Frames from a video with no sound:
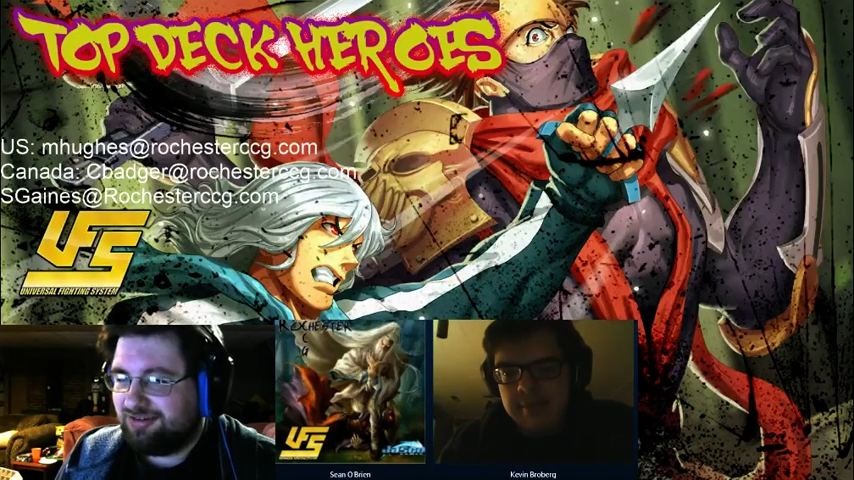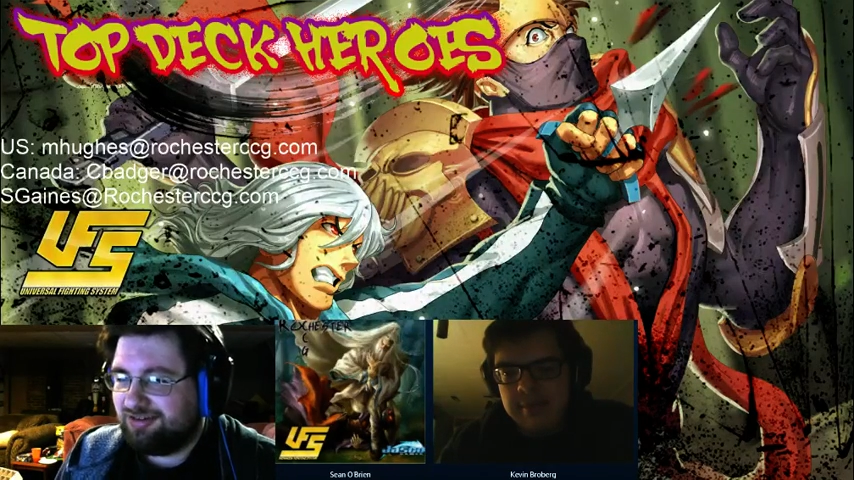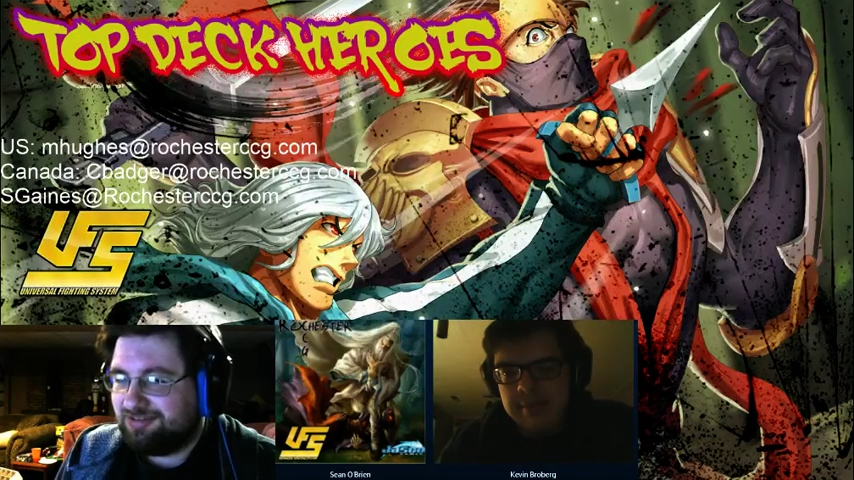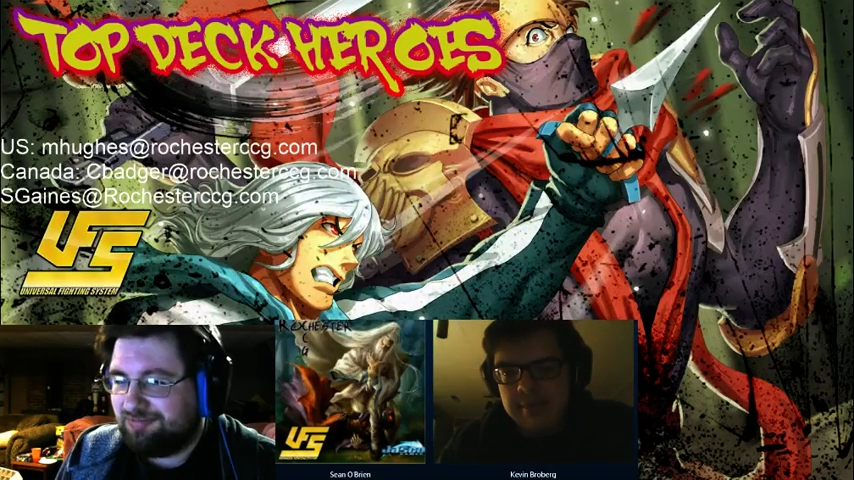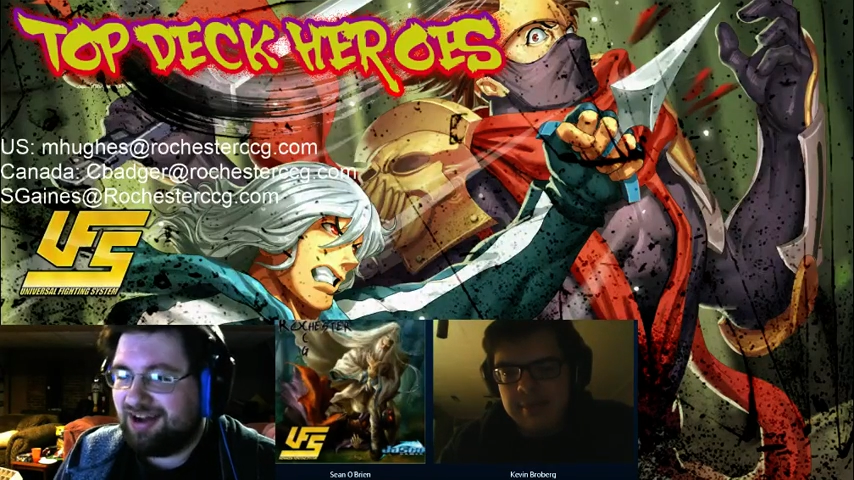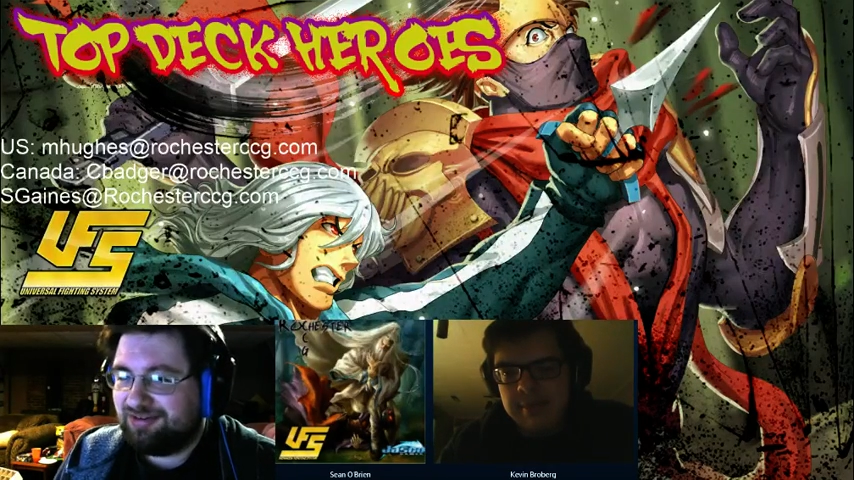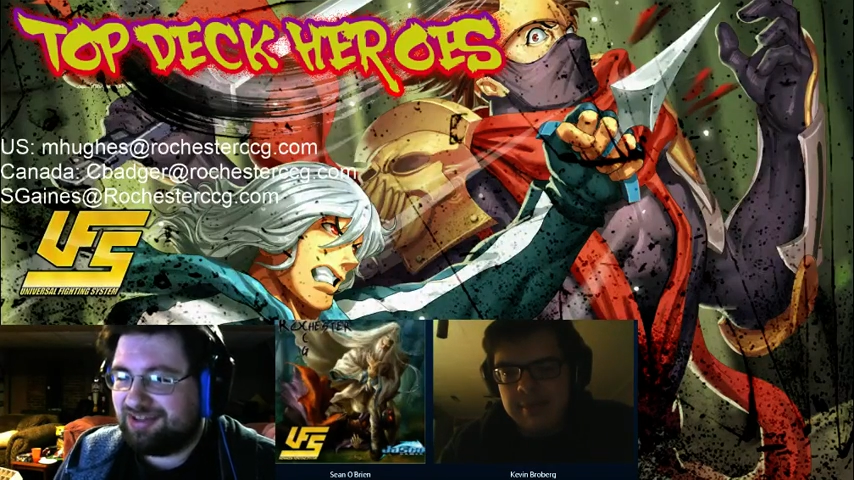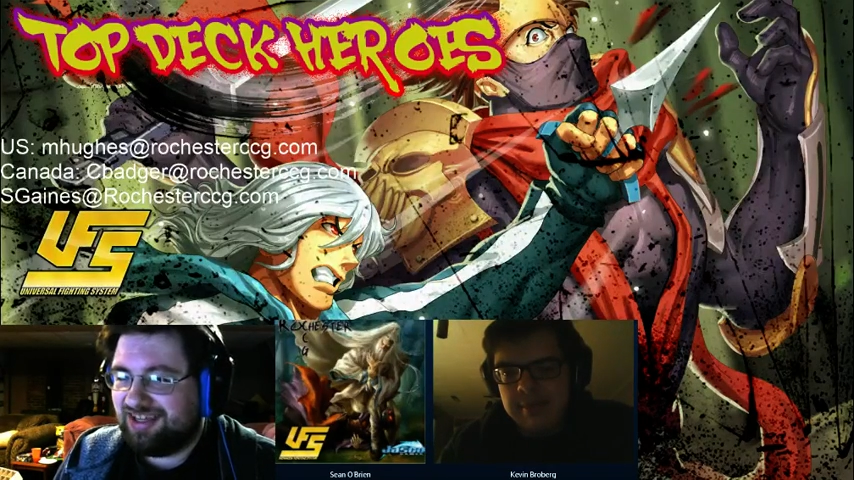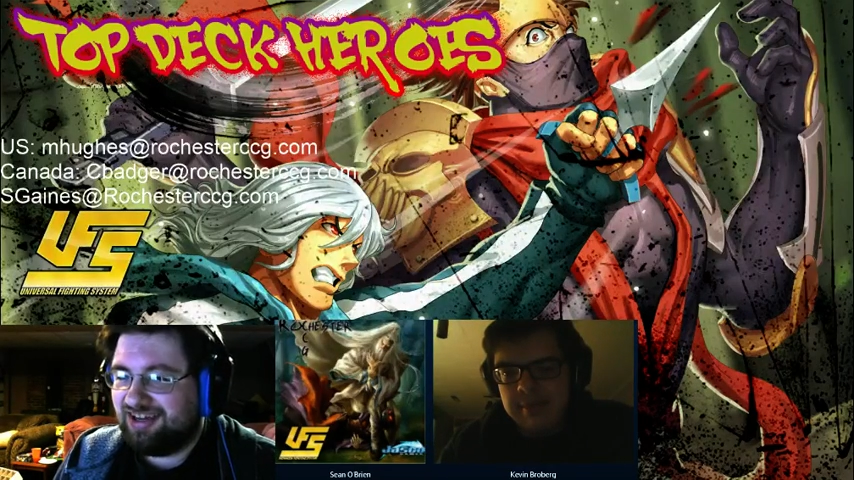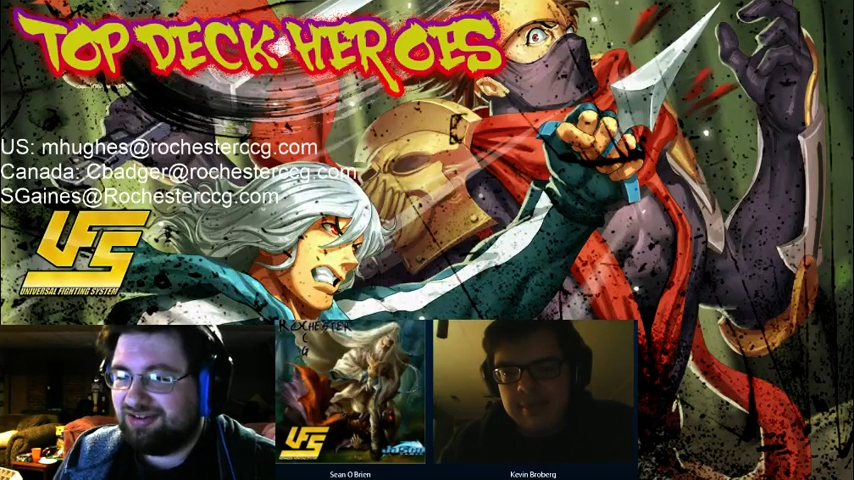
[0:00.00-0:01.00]
respond
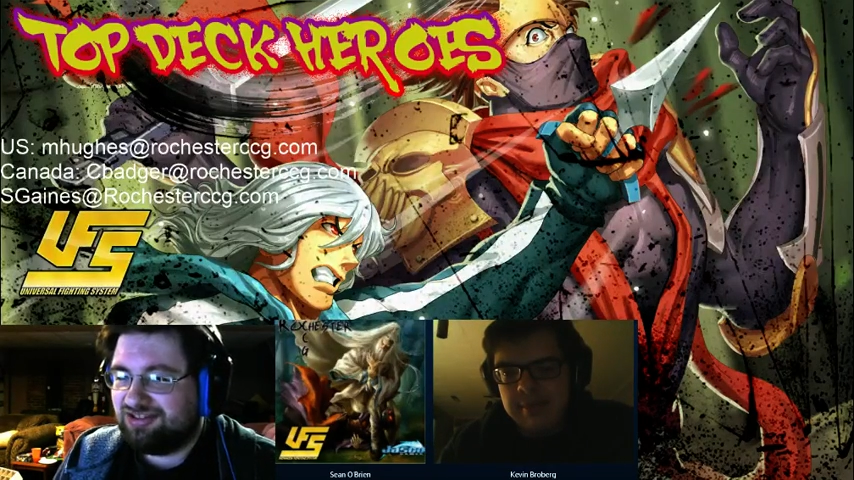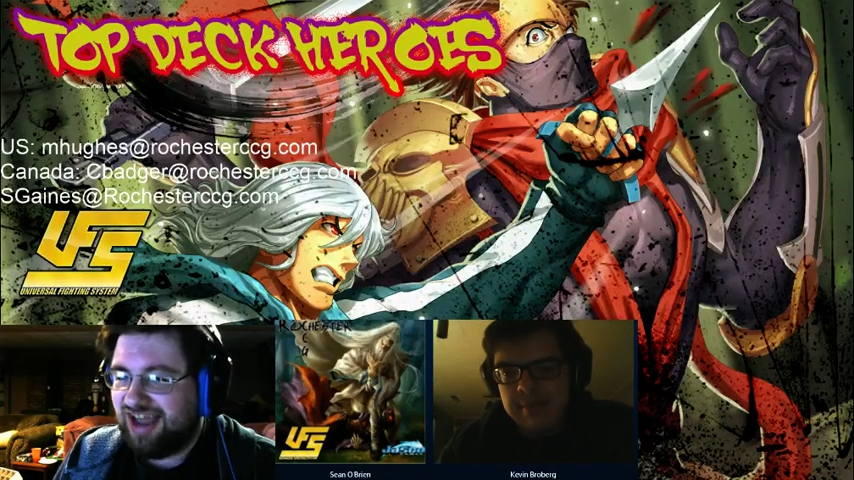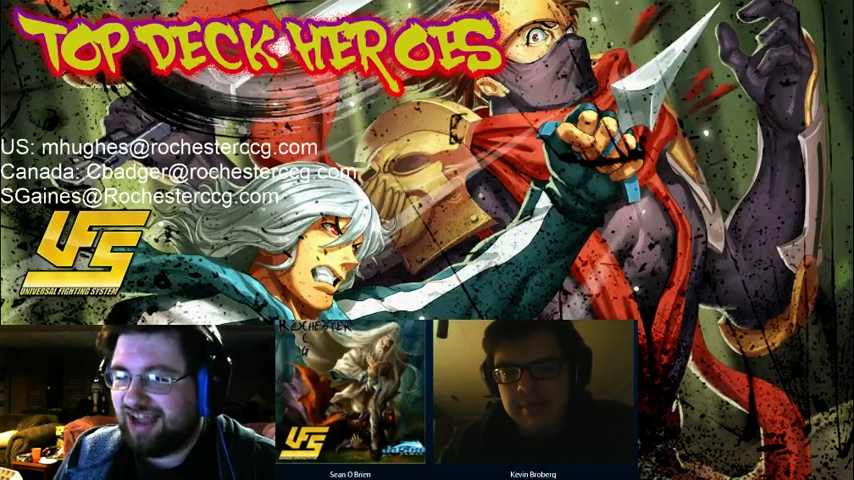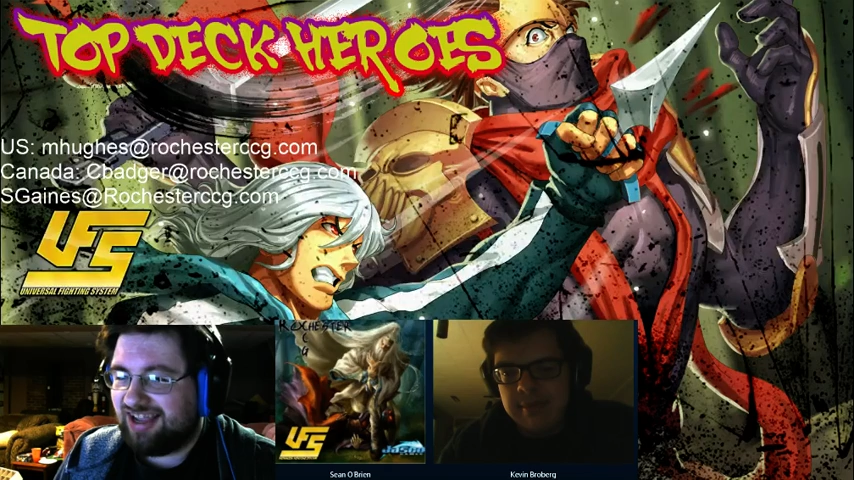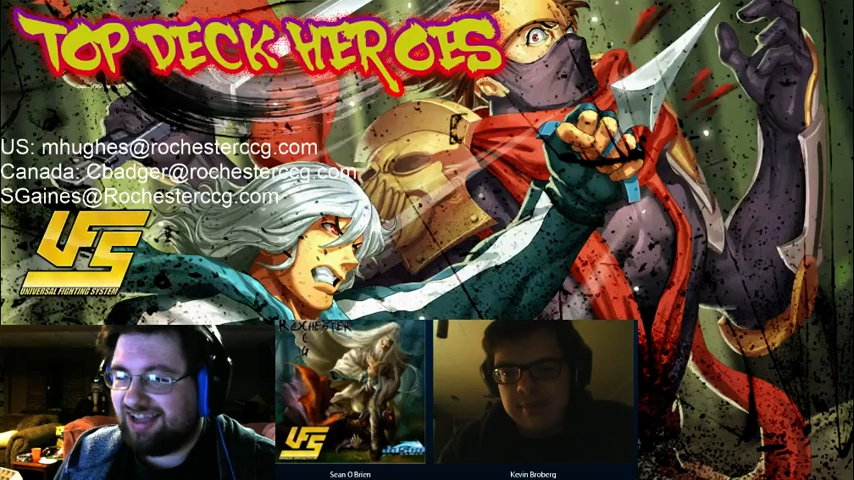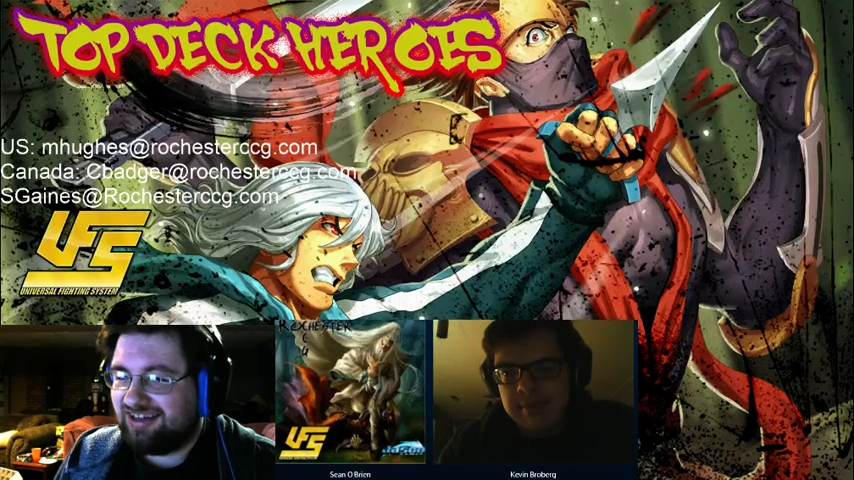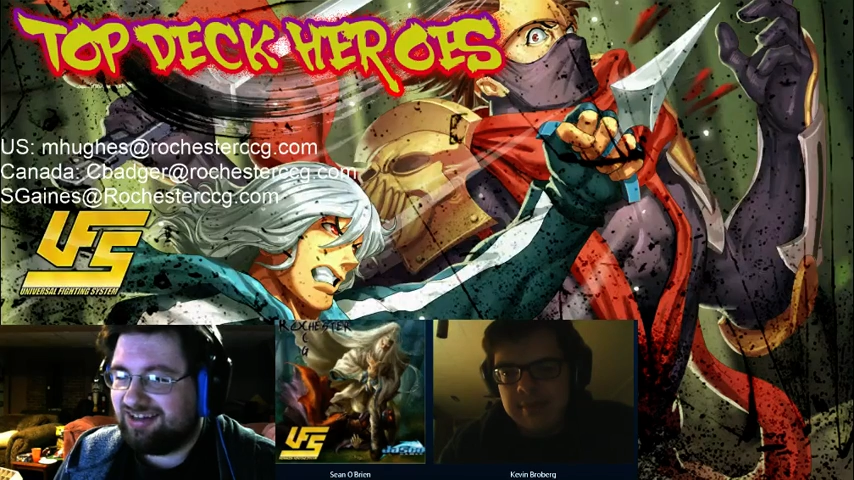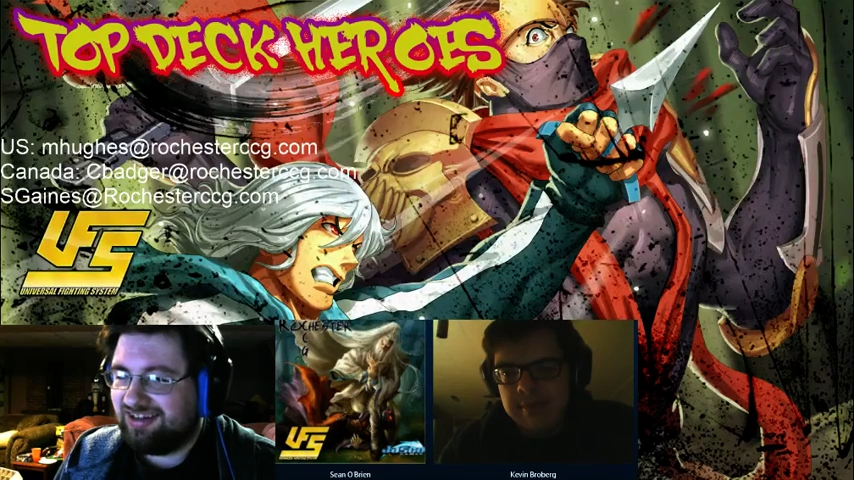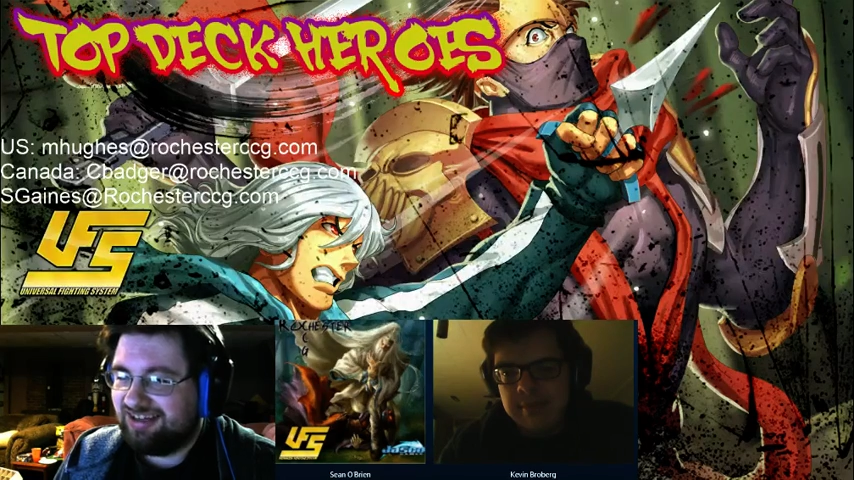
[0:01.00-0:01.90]
with Kyo's Jacket,